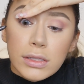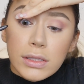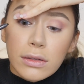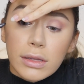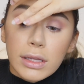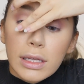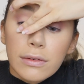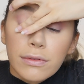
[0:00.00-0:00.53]

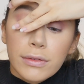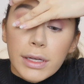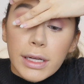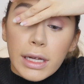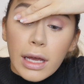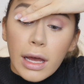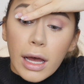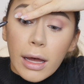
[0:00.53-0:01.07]
So
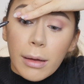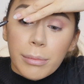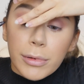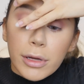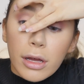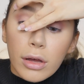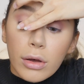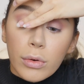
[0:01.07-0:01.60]
lifting
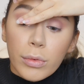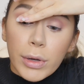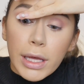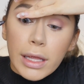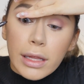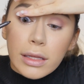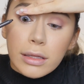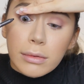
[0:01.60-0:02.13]
up
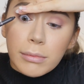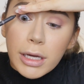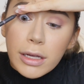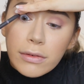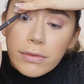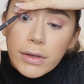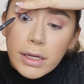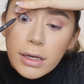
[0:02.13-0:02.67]
with
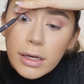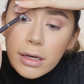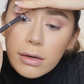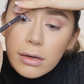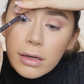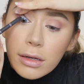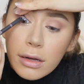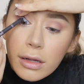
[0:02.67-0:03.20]
my
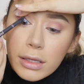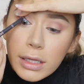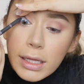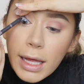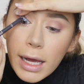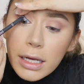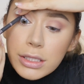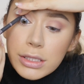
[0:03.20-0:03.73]
finger on
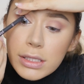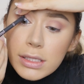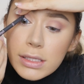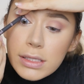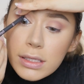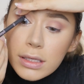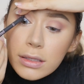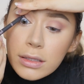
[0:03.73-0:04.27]
the
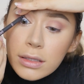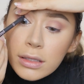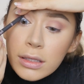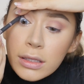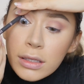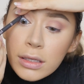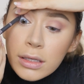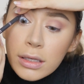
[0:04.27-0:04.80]
lashes
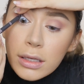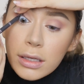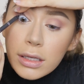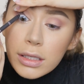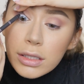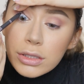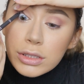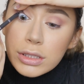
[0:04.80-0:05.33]

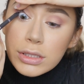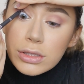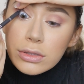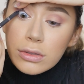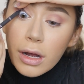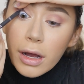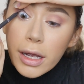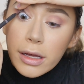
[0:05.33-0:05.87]
and
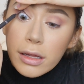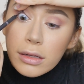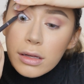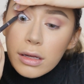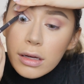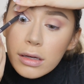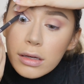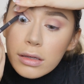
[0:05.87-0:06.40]
just drawing
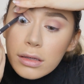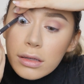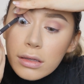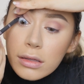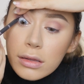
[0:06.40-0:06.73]
along.